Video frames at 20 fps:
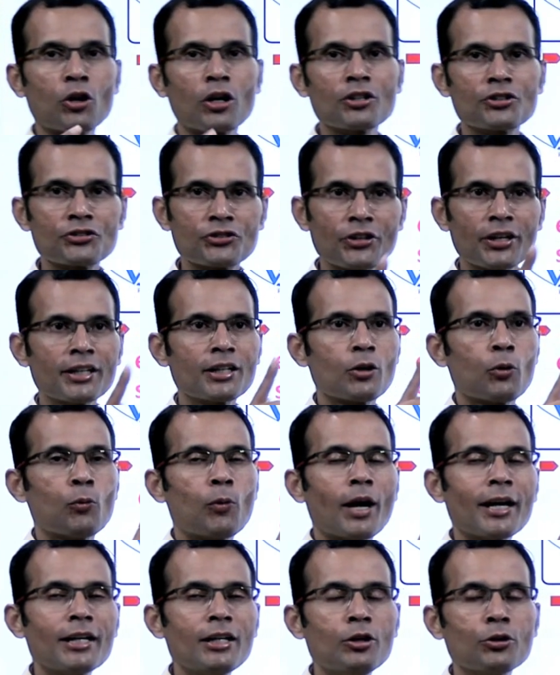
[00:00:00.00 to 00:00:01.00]
constrict
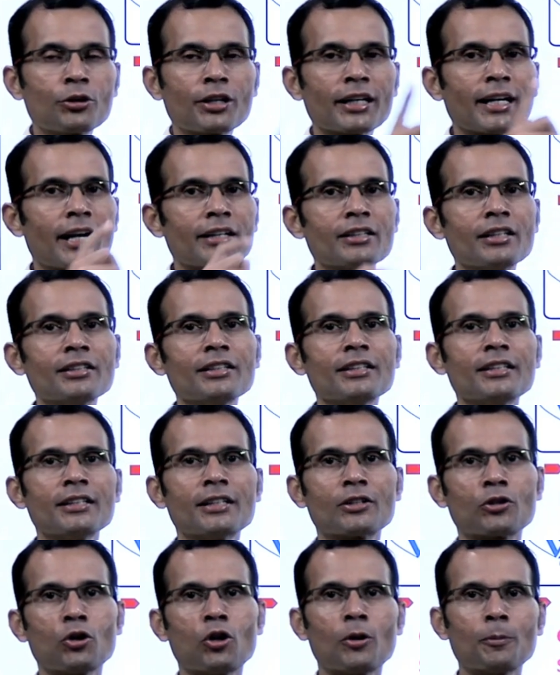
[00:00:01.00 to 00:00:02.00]
while looking at the
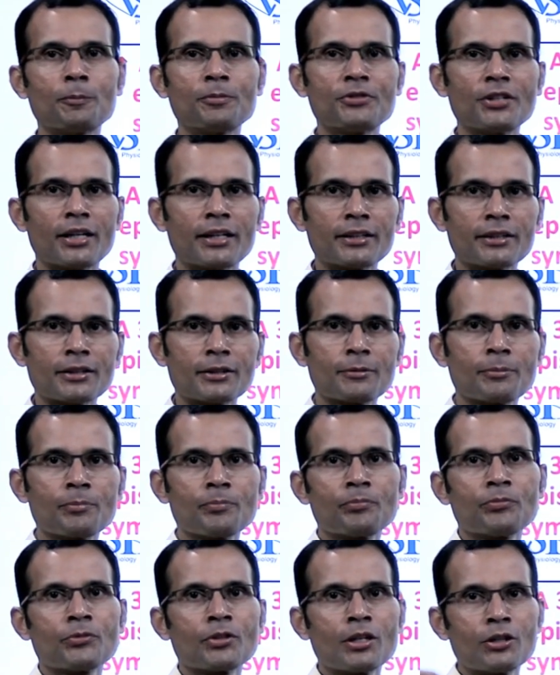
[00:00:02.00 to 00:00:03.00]
near object.
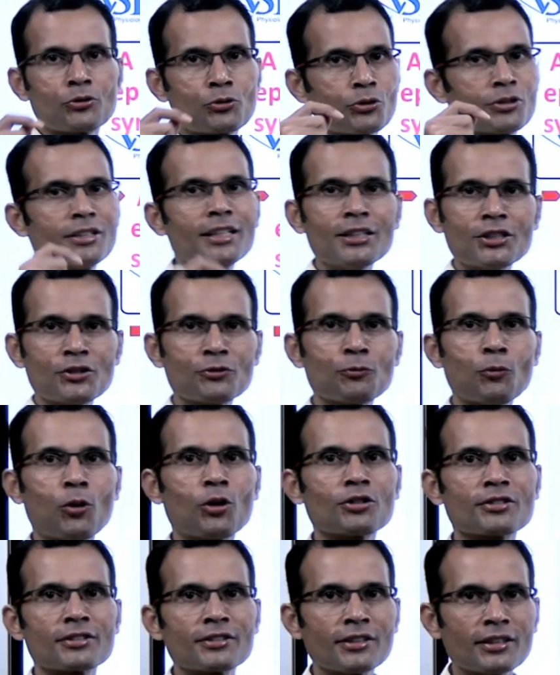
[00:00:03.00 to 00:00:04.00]
So this
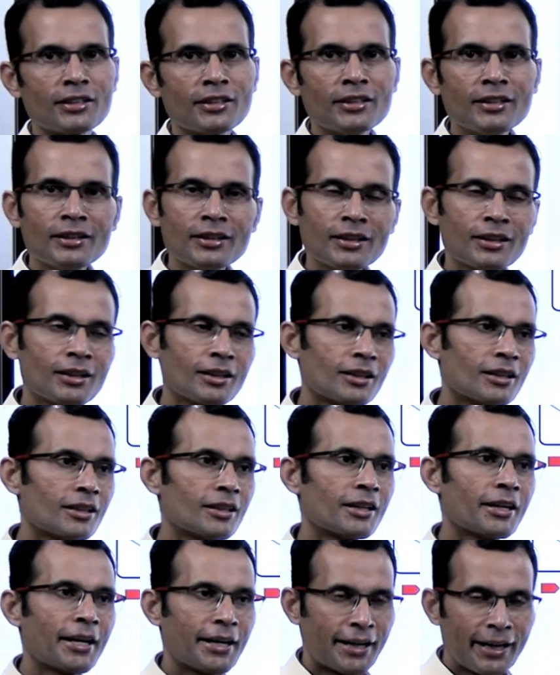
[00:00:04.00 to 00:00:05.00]
was the
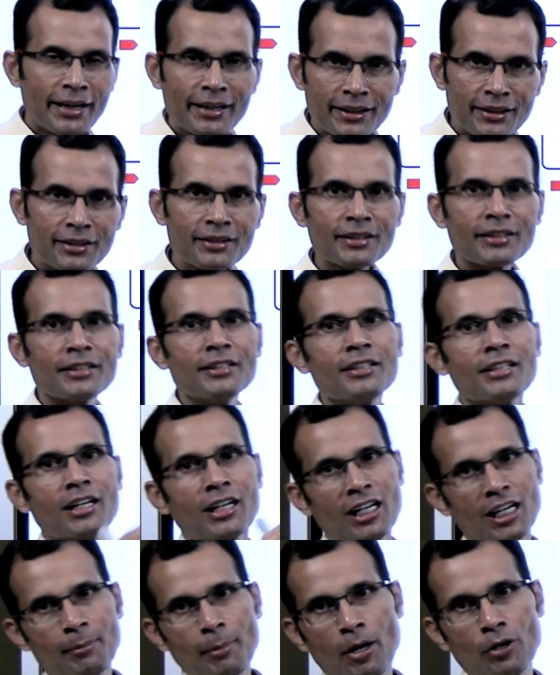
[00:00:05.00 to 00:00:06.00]
hint
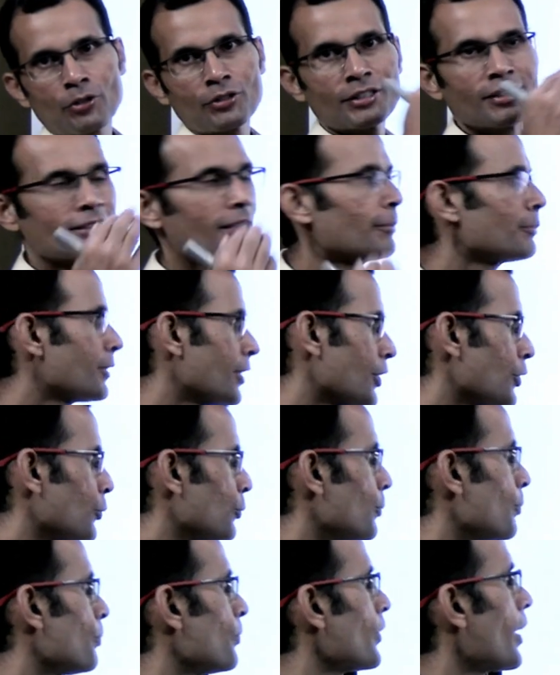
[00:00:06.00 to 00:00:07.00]
about this
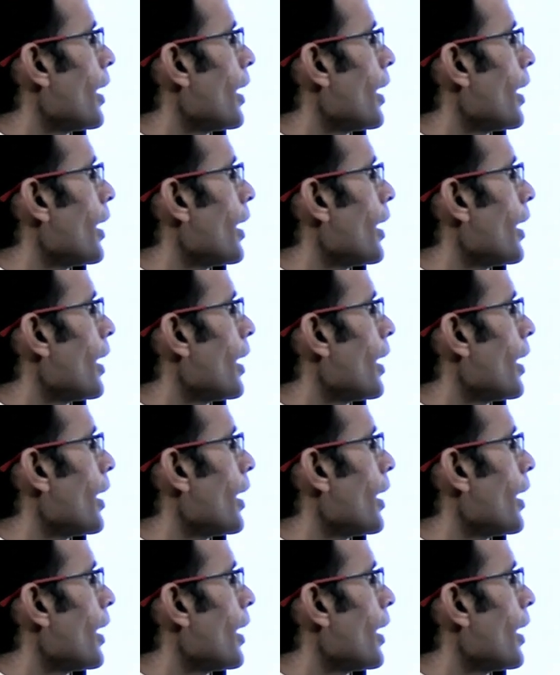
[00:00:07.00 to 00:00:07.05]
MCQ,